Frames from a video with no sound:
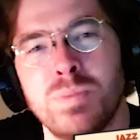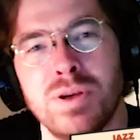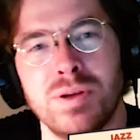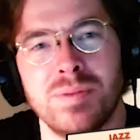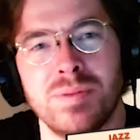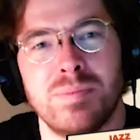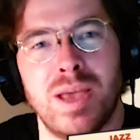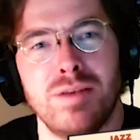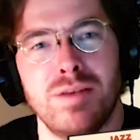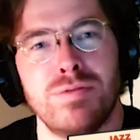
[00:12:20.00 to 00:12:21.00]
Beyond
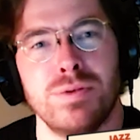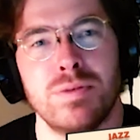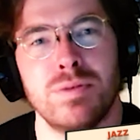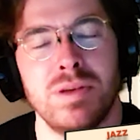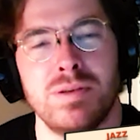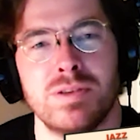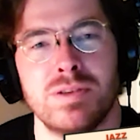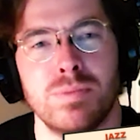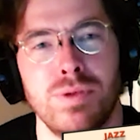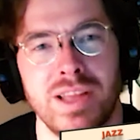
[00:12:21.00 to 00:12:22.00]
painful to be just
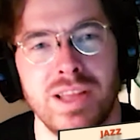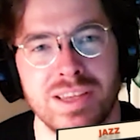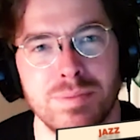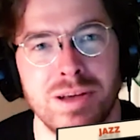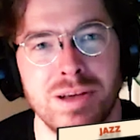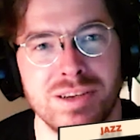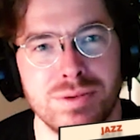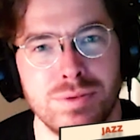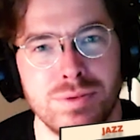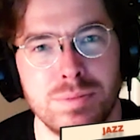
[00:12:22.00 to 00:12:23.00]
more like a
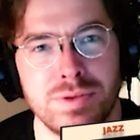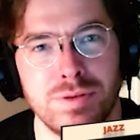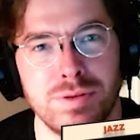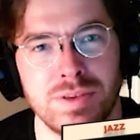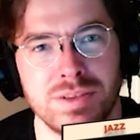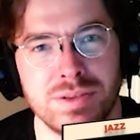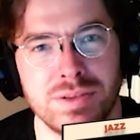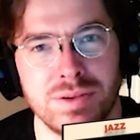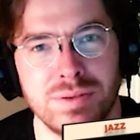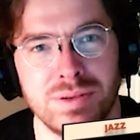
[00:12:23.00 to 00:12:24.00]
partial observer. So